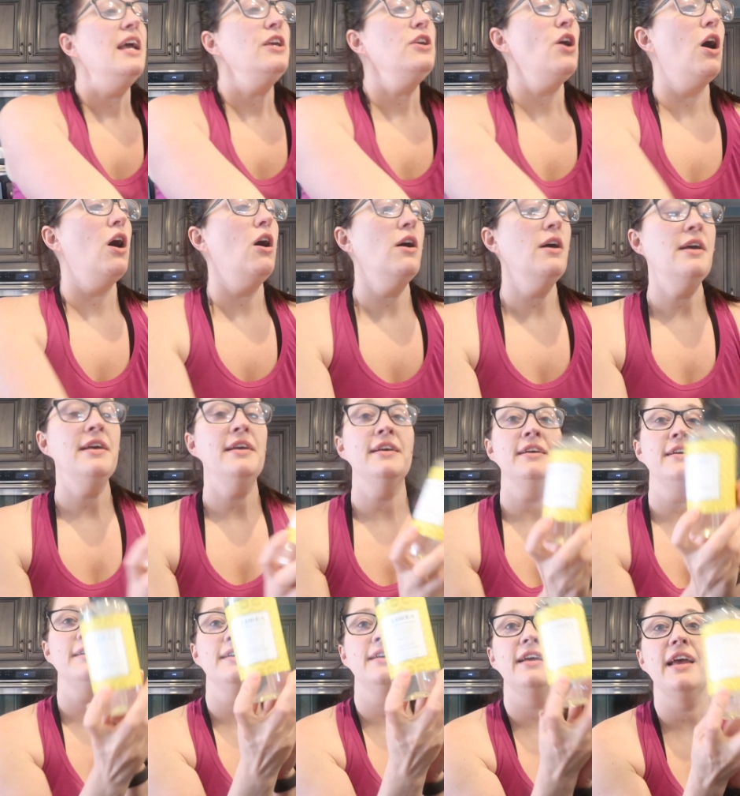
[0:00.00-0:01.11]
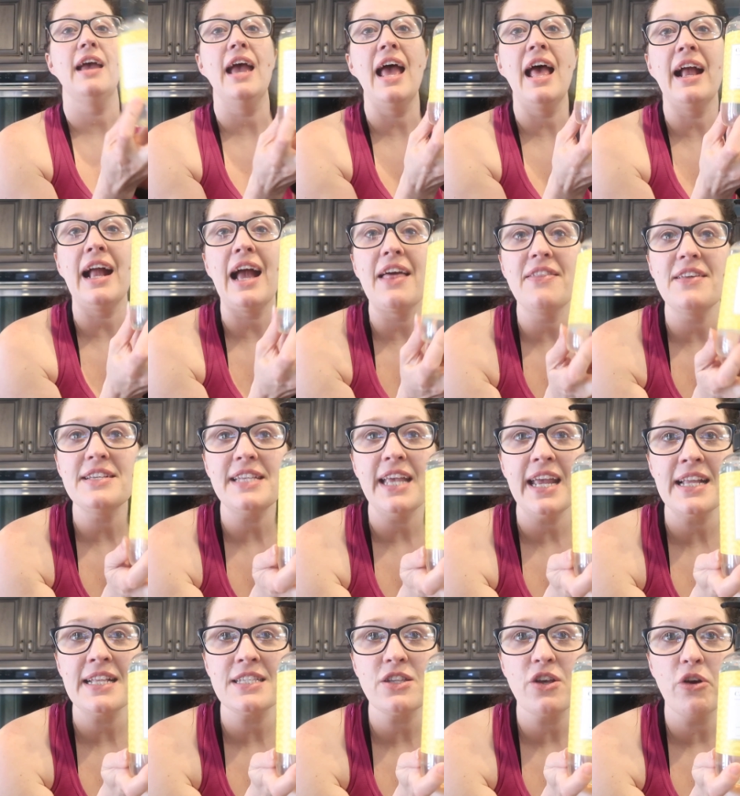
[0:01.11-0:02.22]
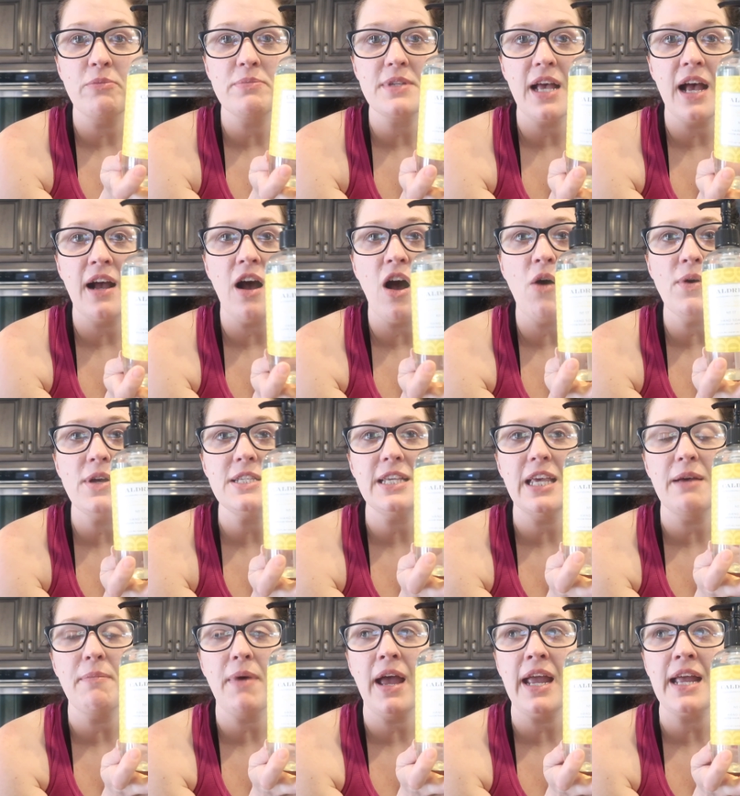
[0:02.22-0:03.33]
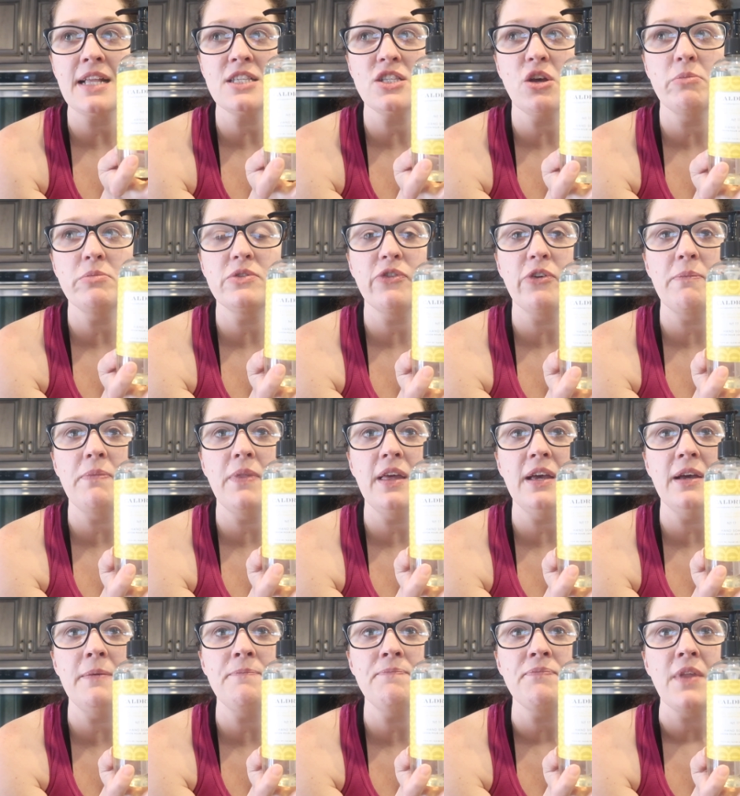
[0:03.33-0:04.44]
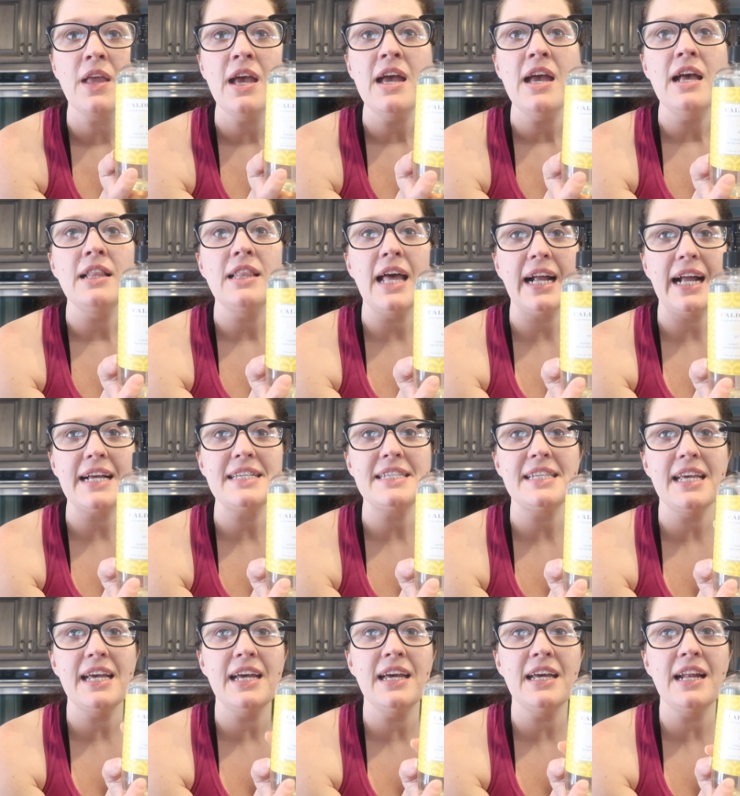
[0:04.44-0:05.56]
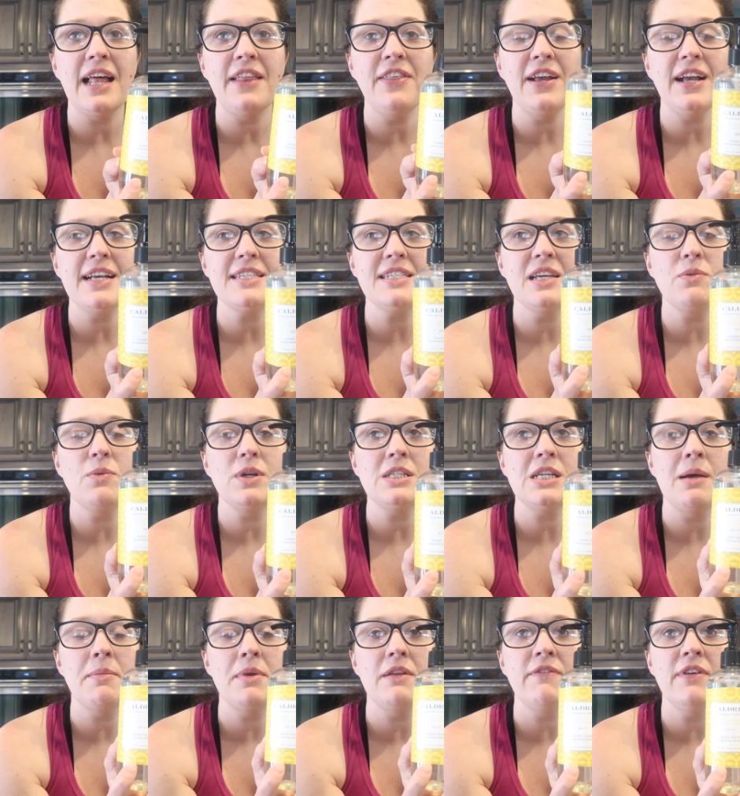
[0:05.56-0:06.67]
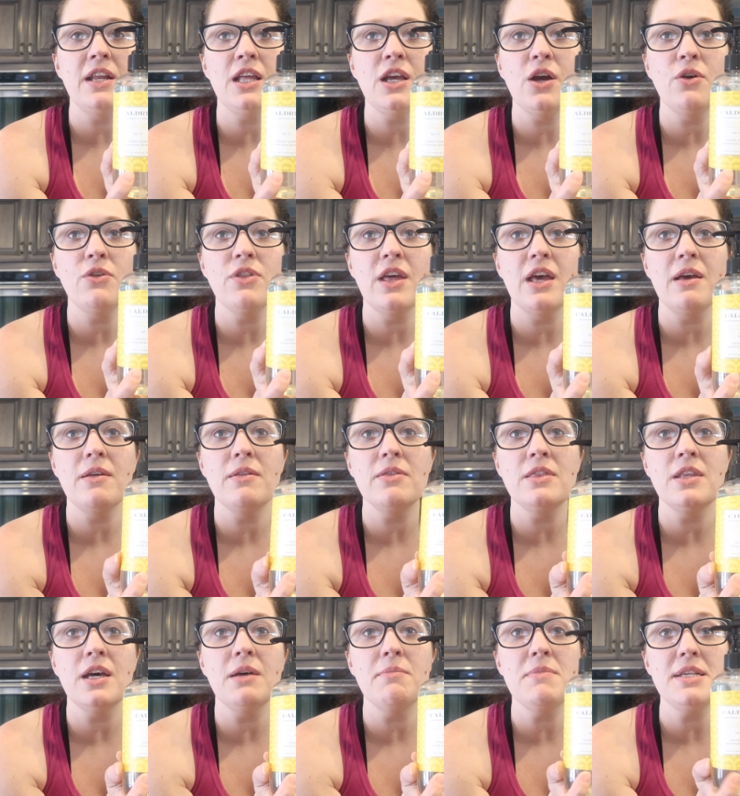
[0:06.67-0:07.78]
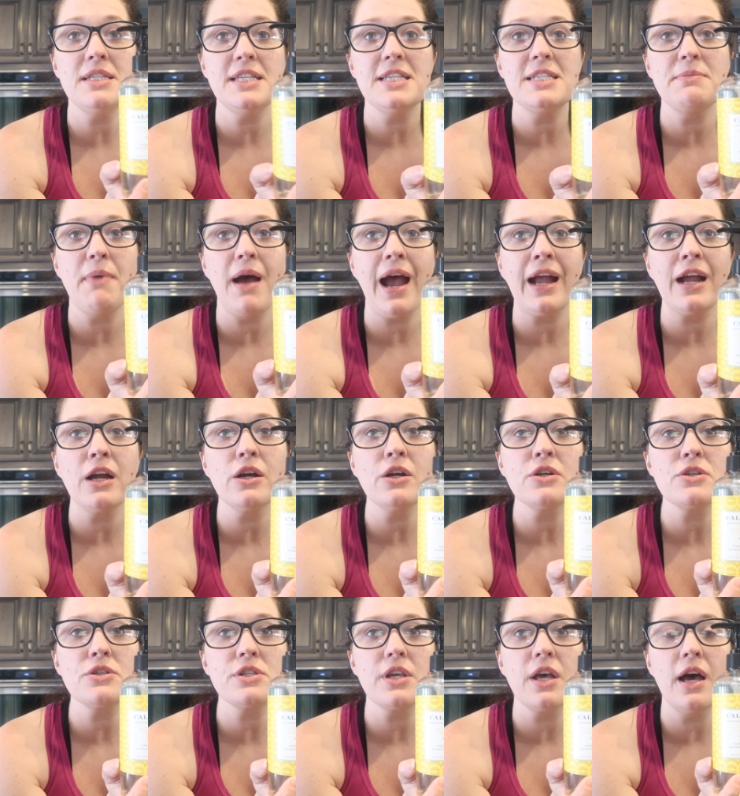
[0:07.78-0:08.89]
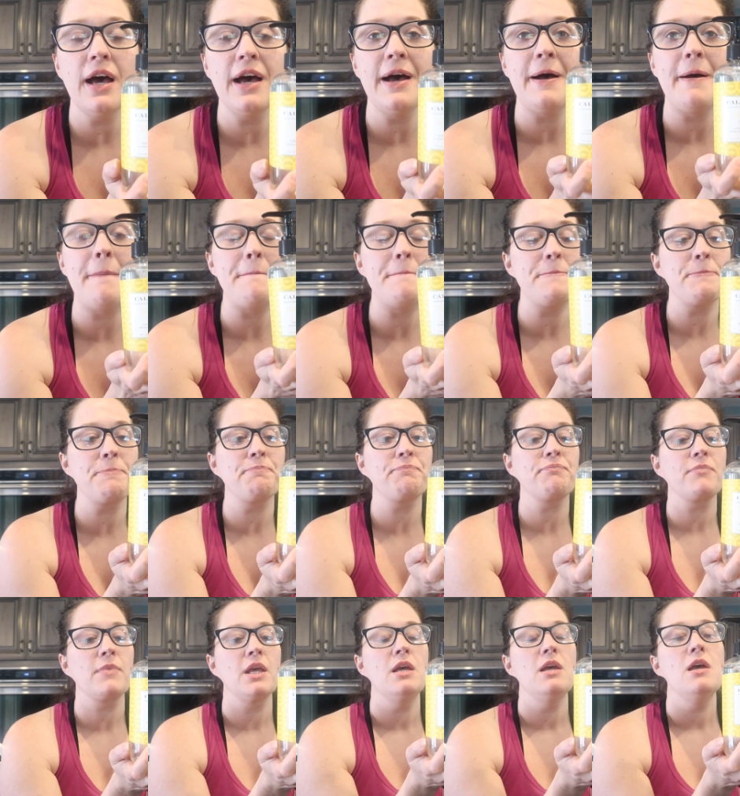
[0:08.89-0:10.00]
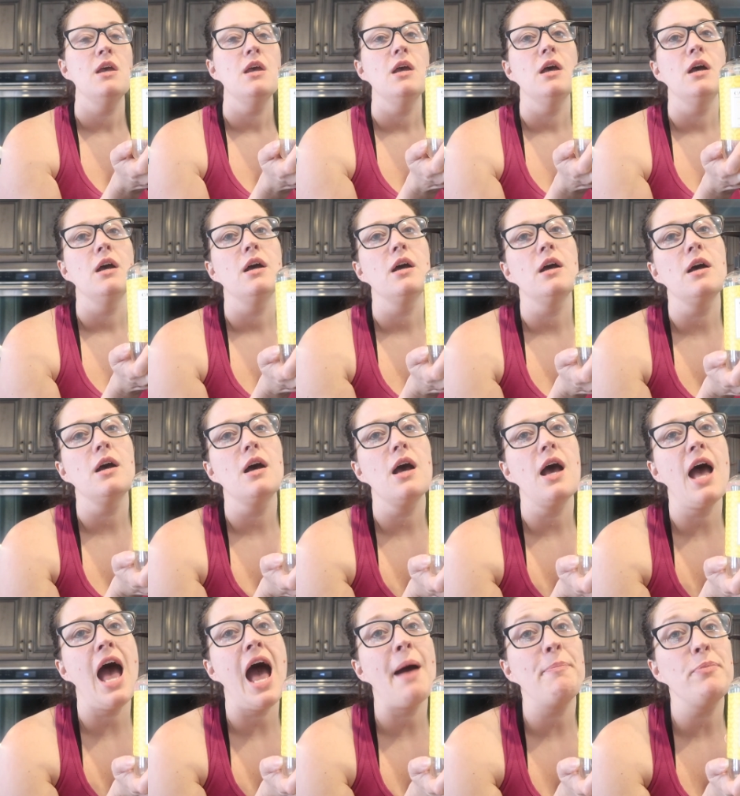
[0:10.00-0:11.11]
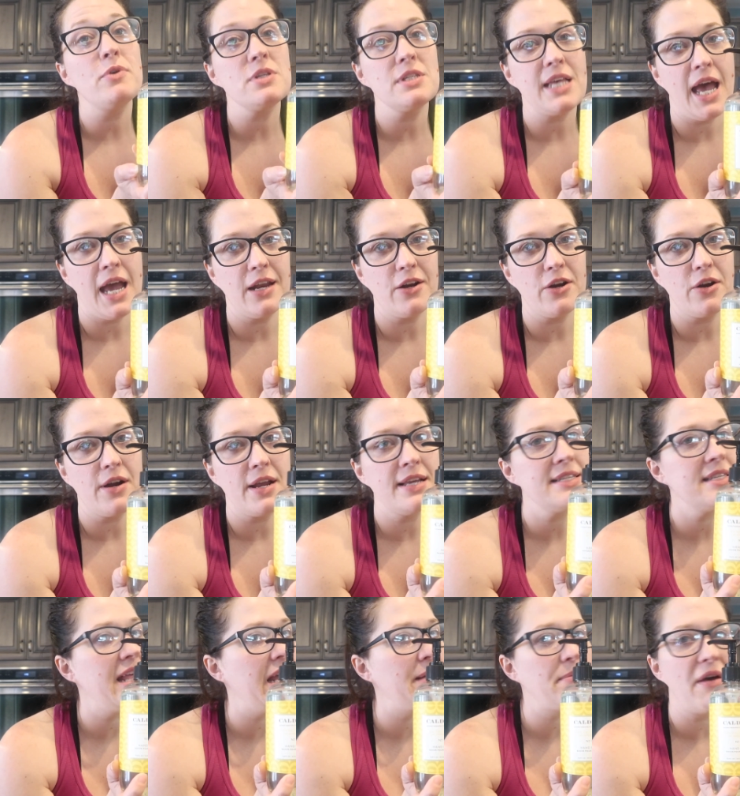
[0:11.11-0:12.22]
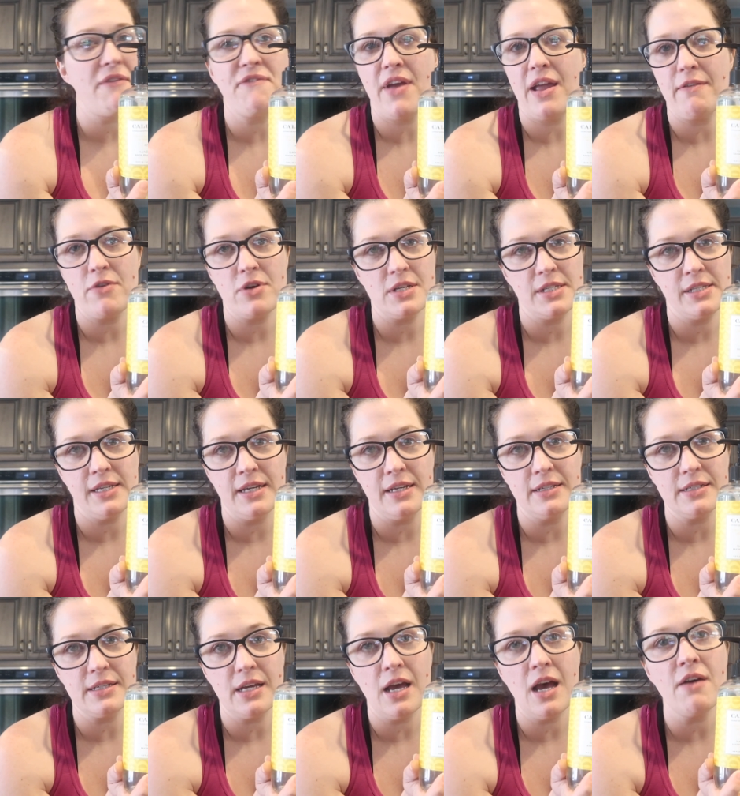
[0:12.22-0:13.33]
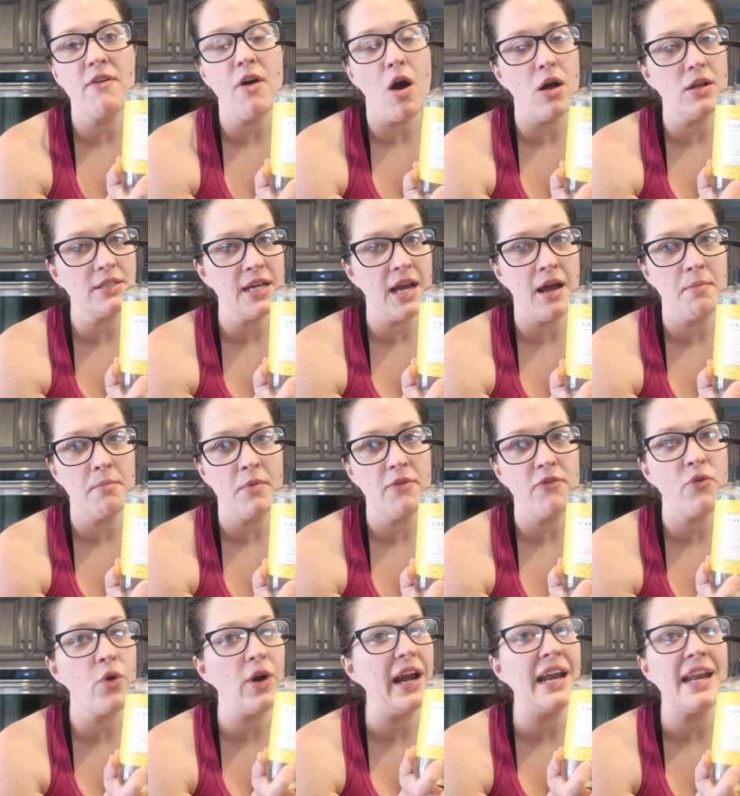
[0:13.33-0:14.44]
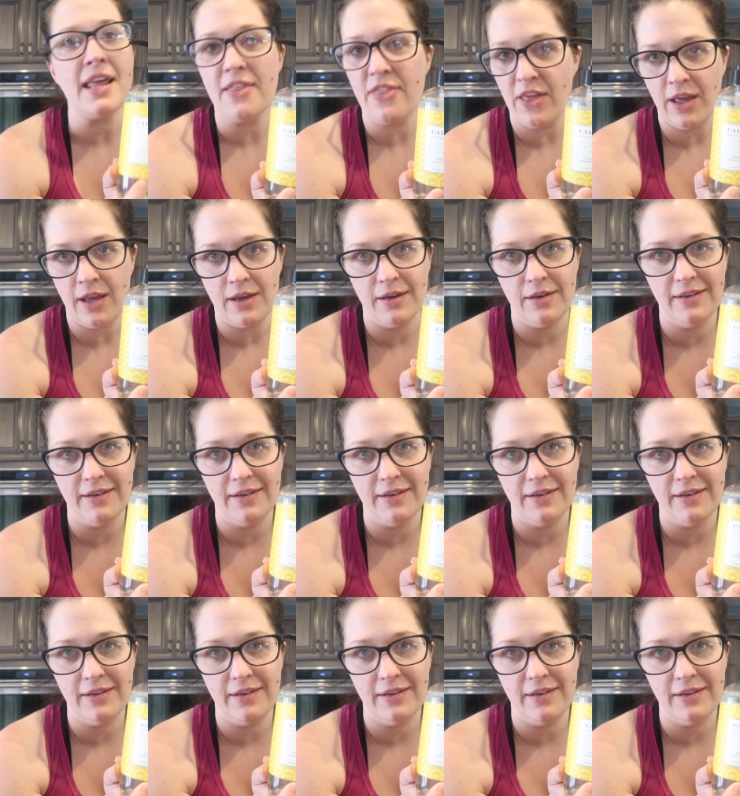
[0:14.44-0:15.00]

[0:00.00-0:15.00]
Y'all, I got this hand soaps. I always get my hand soaps from them. Like I said, I think I said one time in a video that the Mrs. Meyer's um, apple cider is like my favorite scent of all time for anything.